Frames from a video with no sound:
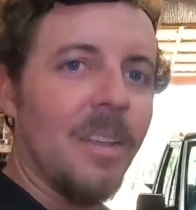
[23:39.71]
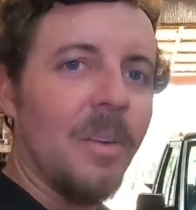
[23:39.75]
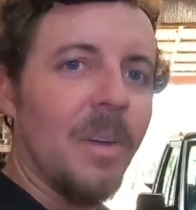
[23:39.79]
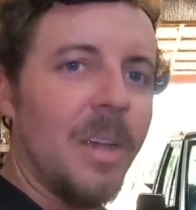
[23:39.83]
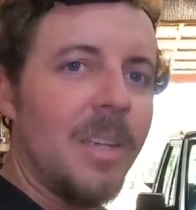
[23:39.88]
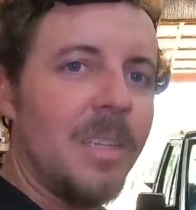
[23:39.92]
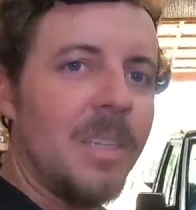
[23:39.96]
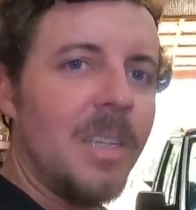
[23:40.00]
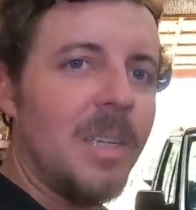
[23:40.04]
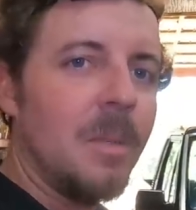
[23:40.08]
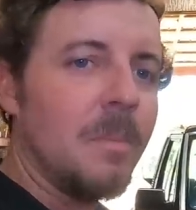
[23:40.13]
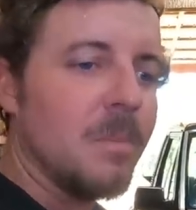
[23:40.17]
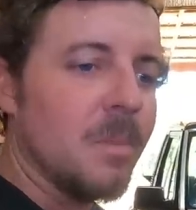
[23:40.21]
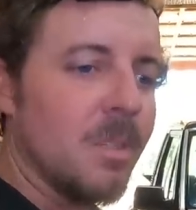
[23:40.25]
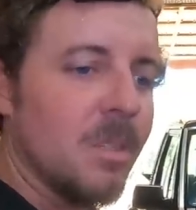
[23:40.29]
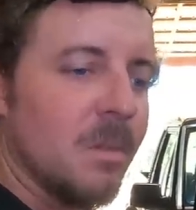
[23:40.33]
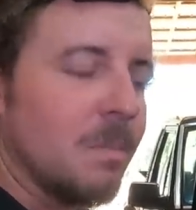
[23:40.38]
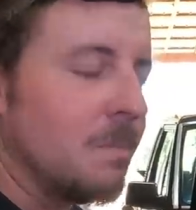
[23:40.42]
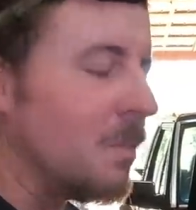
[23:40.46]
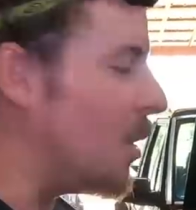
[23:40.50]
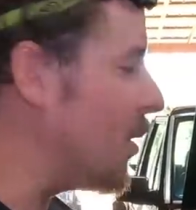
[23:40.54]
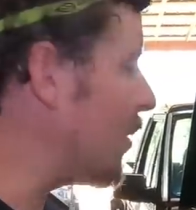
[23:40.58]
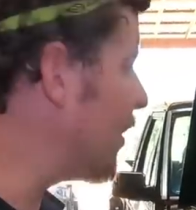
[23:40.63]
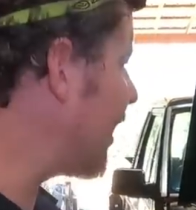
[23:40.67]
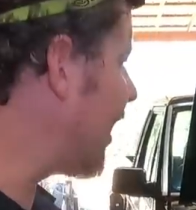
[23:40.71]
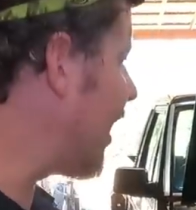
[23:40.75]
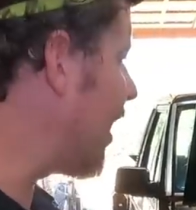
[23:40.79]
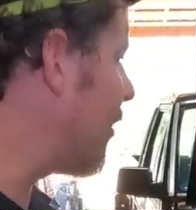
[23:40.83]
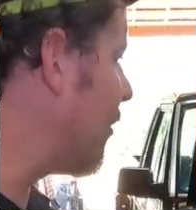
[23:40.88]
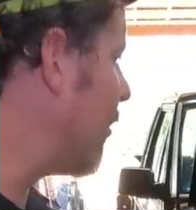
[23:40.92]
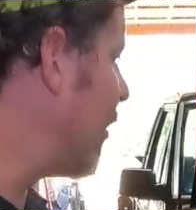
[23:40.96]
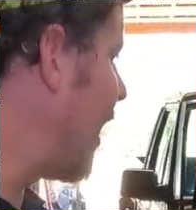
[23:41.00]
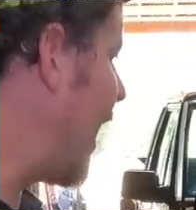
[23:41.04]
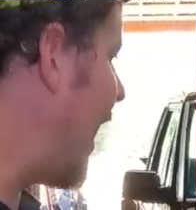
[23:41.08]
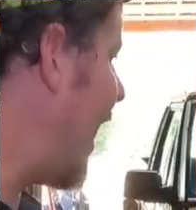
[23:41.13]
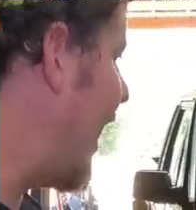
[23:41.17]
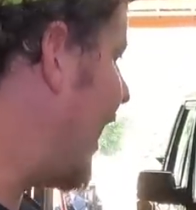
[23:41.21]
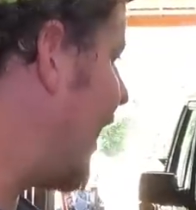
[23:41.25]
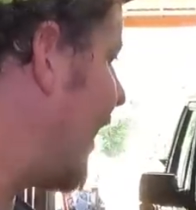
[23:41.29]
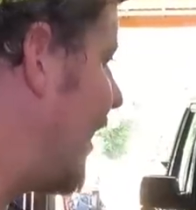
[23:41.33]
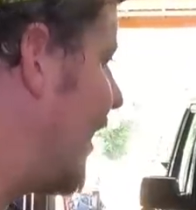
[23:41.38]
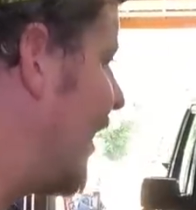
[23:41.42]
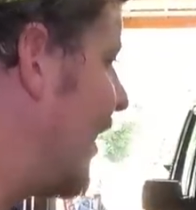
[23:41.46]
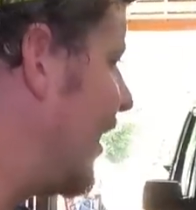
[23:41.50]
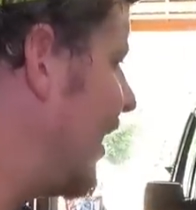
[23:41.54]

The rest of them smoked out black,